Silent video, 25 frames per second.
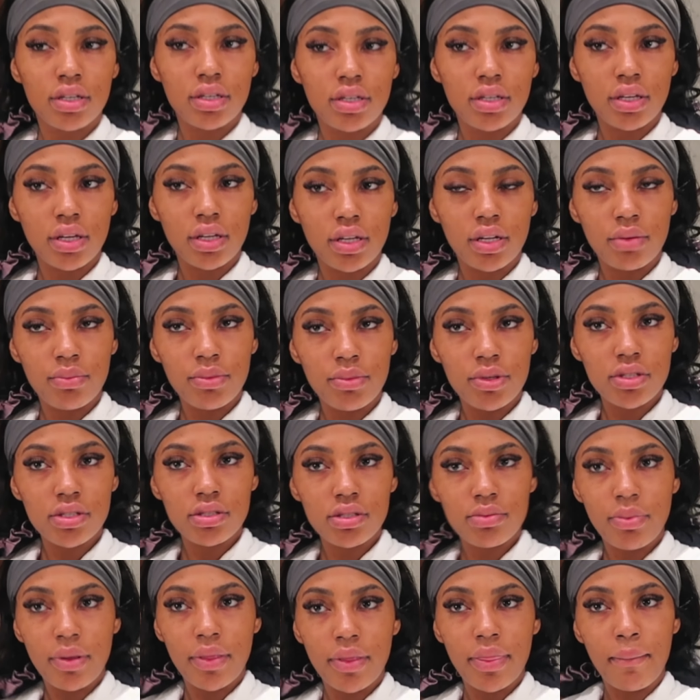Yeah, let me
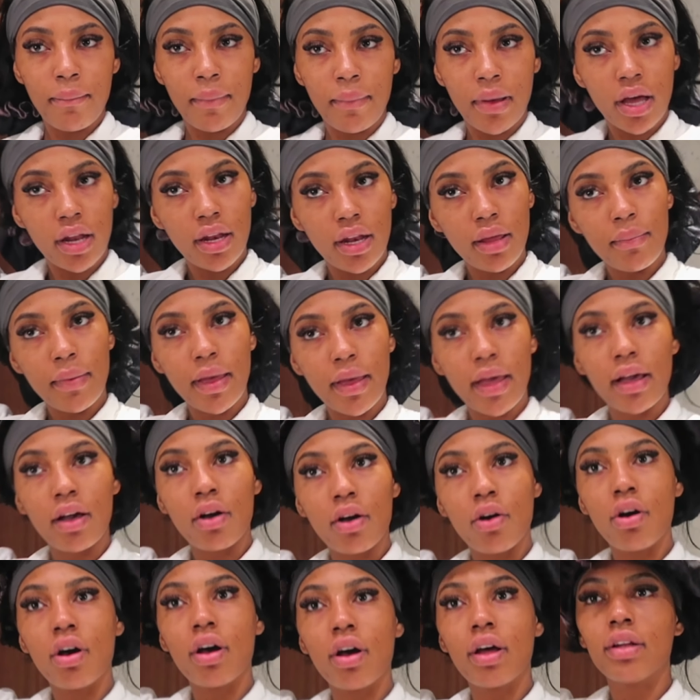just put the bonnet
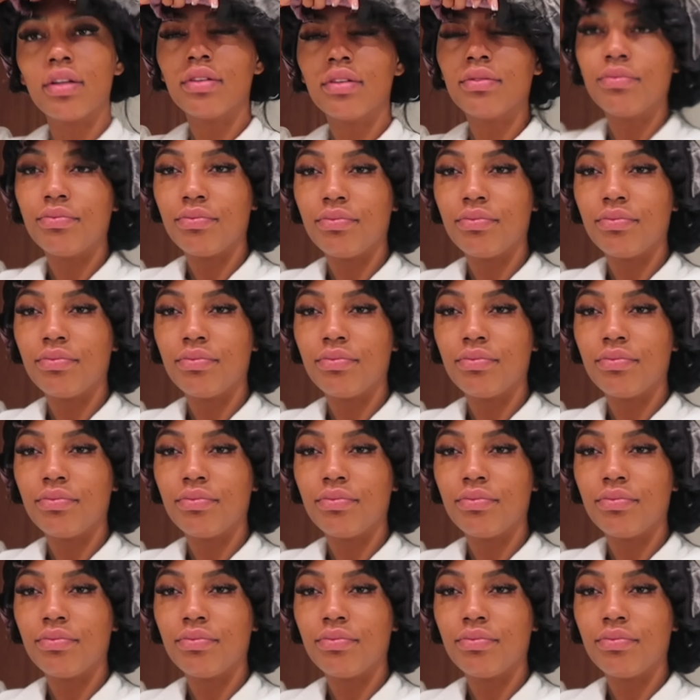back on.